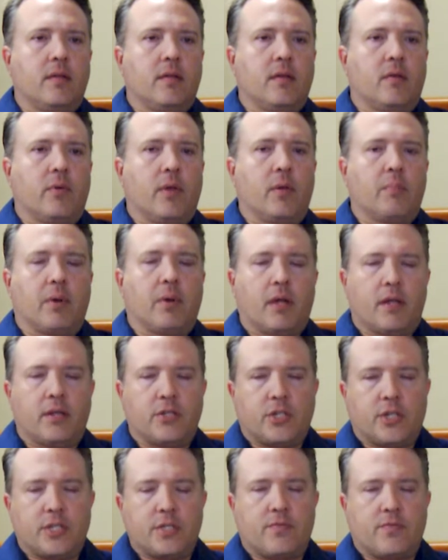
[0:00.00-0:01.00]
we
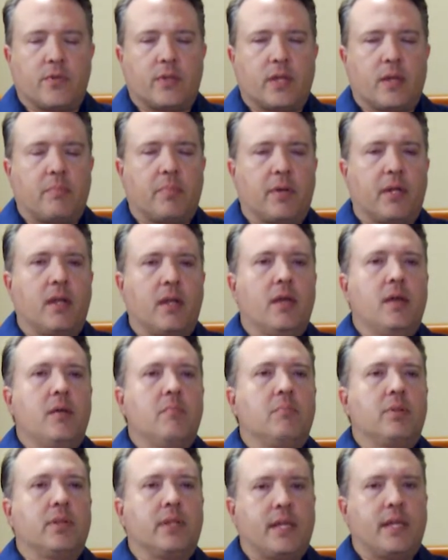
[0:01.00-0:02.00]
apologize for that, but
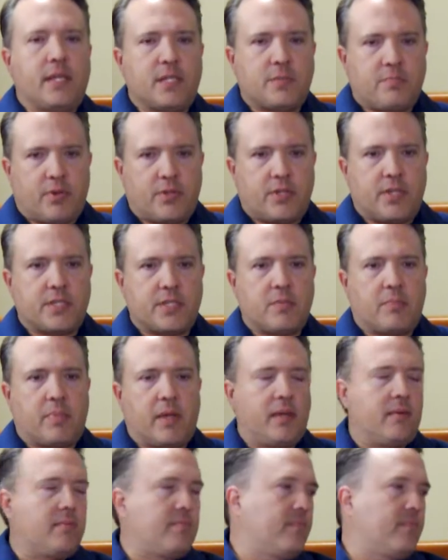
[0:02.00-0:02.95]
please participate.